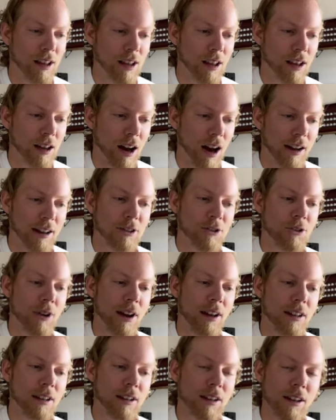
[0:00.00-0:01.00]
I didn't try
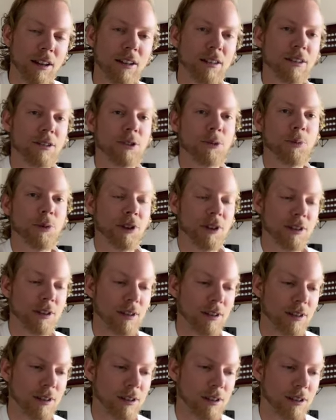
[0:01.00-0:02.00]
to get into
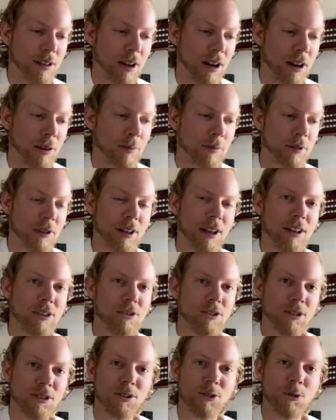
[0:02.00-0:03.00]
Springsteen this time. It
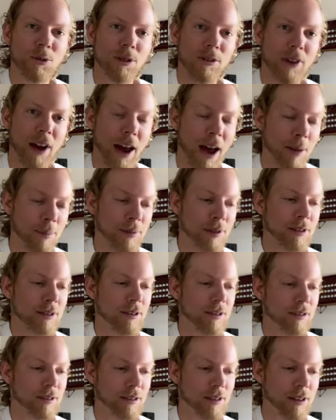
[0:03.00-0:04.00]
just sort of happened.
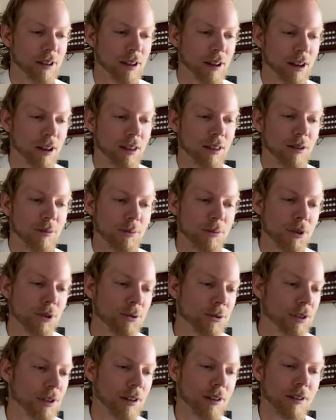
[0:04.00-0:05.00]
The
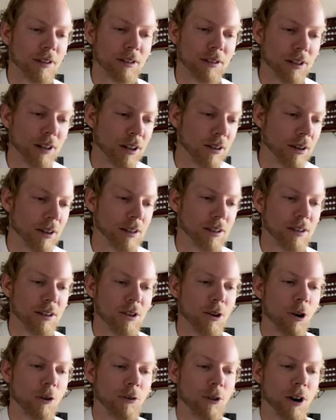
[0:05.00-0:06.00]
music, the lyrics, the
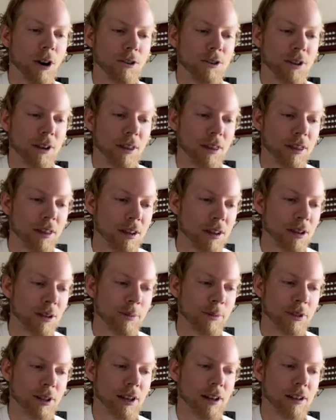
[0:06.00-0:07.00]
overarching
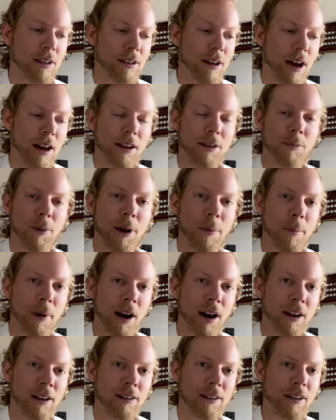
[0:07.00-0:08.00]
themes ignited my
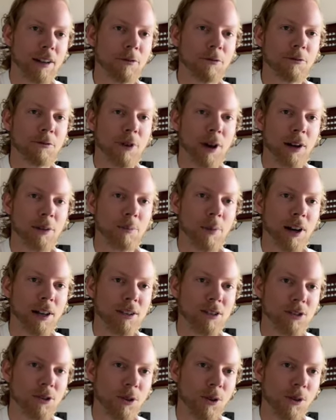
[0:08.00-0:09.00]
mind and fed my
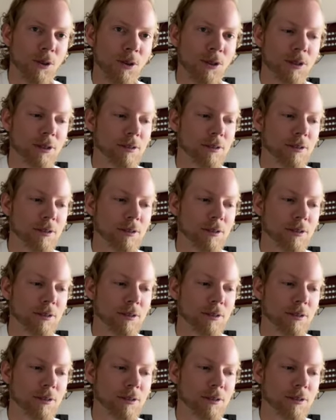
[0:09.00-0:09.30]
soul.